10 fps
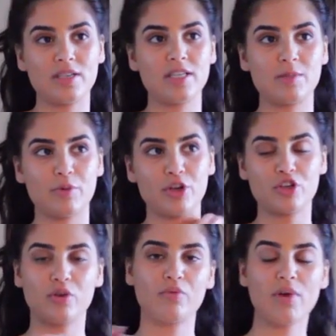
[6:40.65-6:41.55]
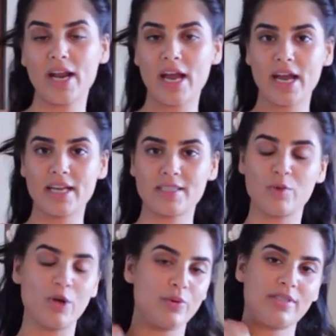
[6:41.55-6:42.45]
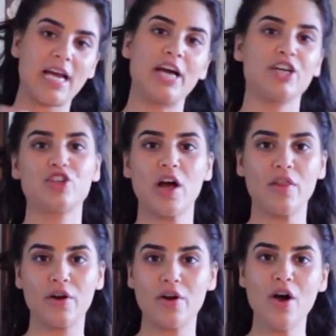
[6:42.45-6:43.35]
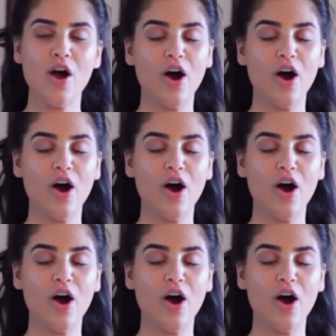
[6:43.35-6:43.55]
and inspirational writings and we always tag each other